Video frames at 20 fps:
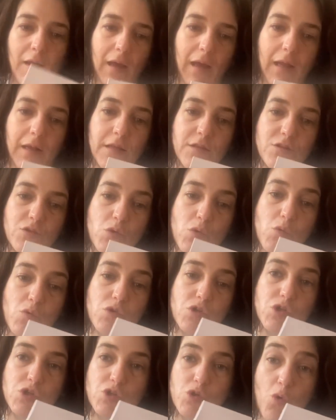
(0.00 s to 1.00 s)
And it's
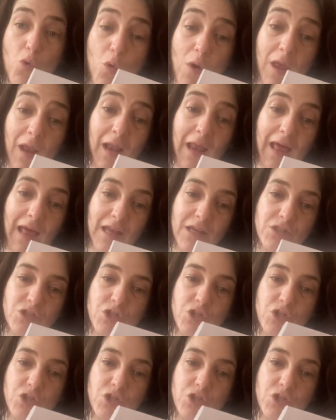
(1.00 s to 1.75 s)
called Toil and